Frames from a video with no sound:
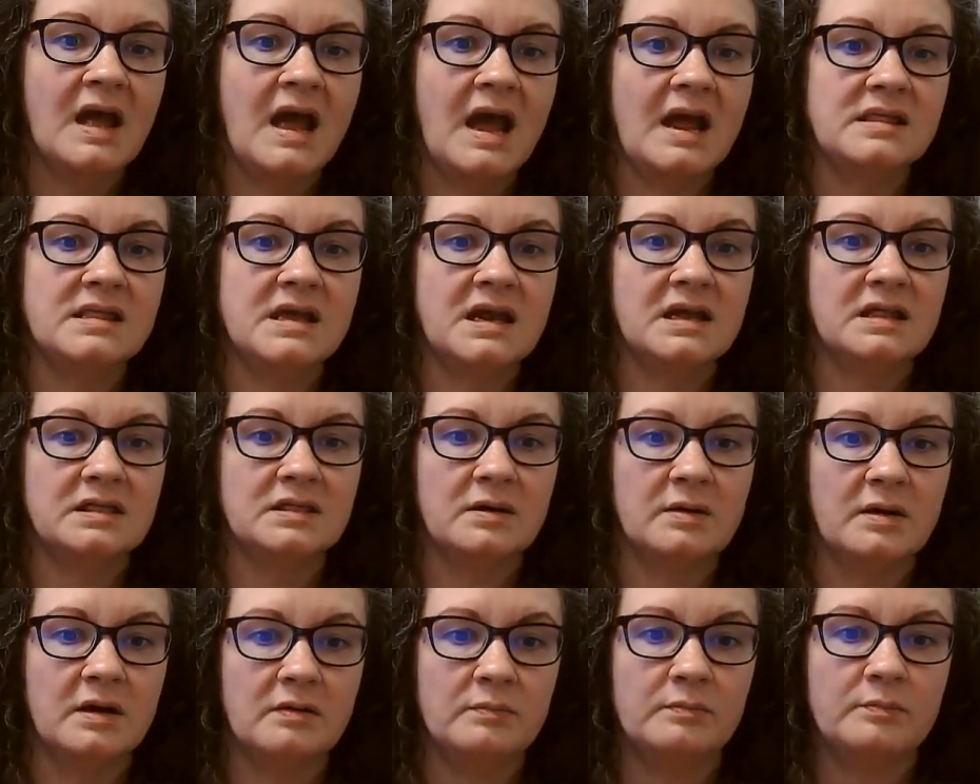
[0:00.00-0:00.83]
And then in
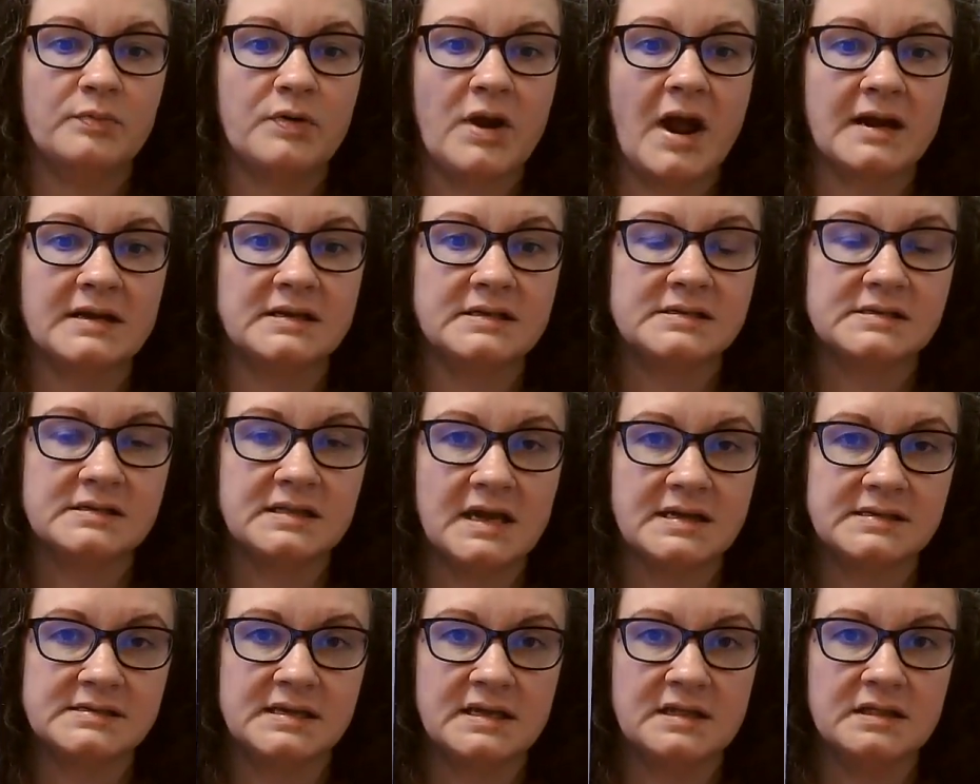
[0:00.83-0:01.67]
the practice
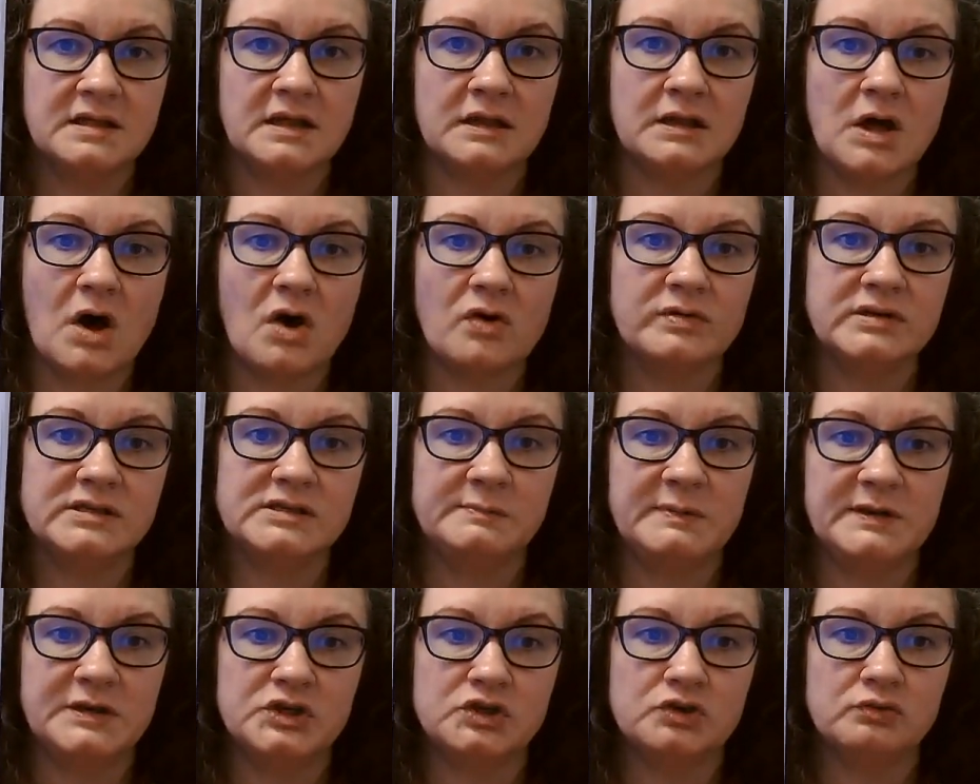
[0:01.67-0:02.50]
lesson, they'll always
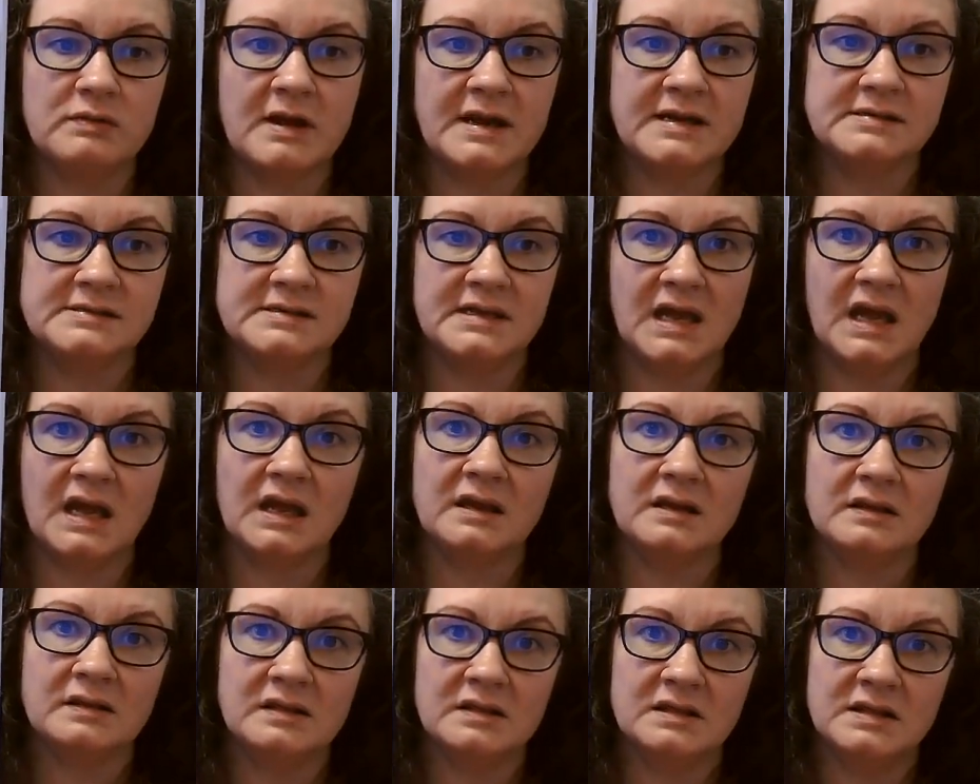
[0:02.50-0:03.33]
be
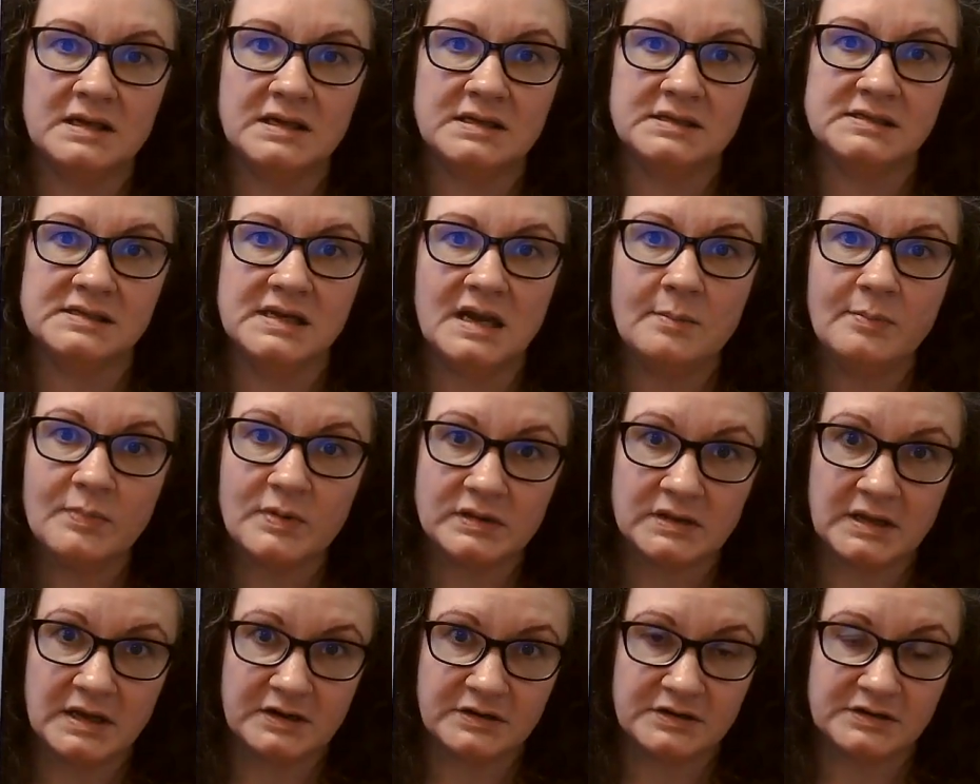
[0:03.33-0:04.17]
tracing the sample
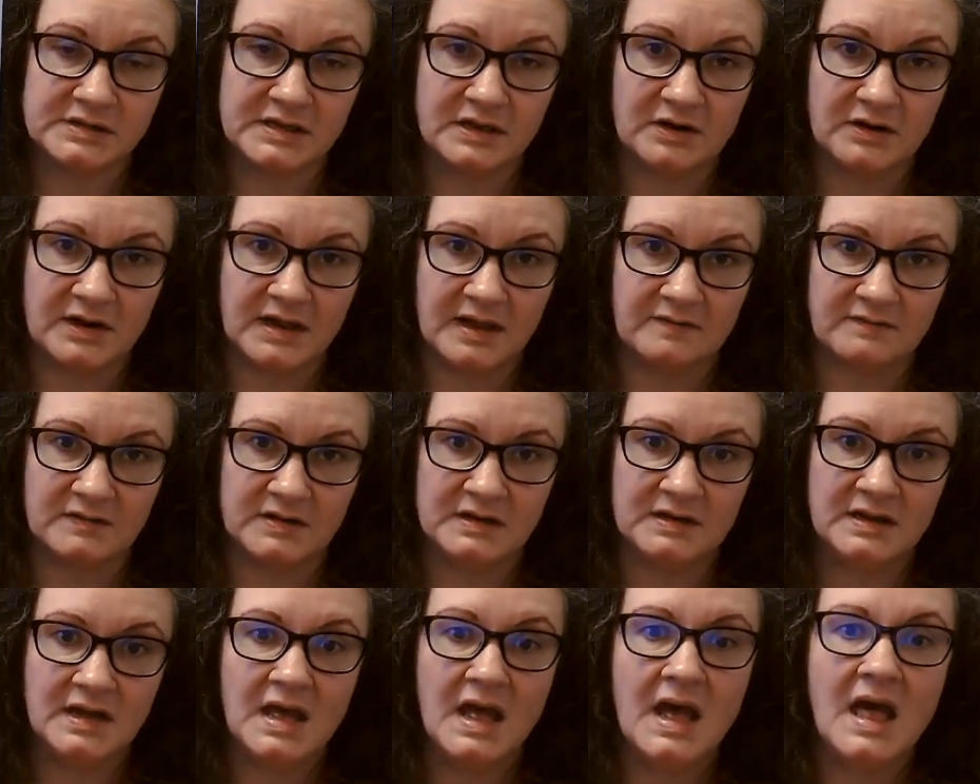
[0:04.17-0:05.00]
letters that are
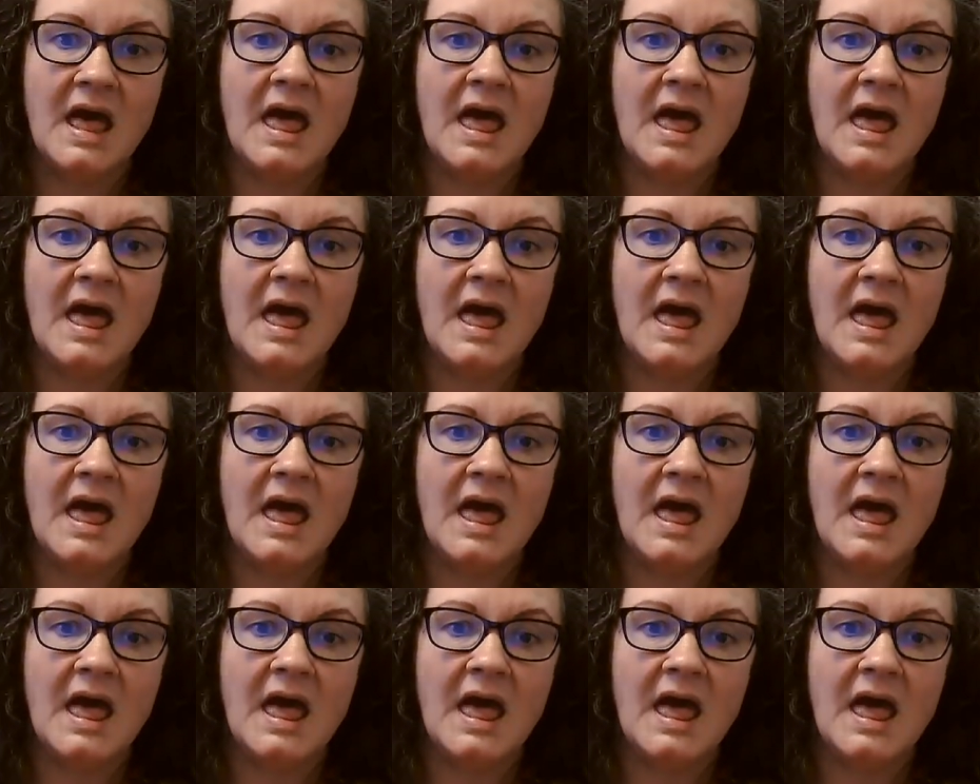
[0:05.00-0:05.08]
given.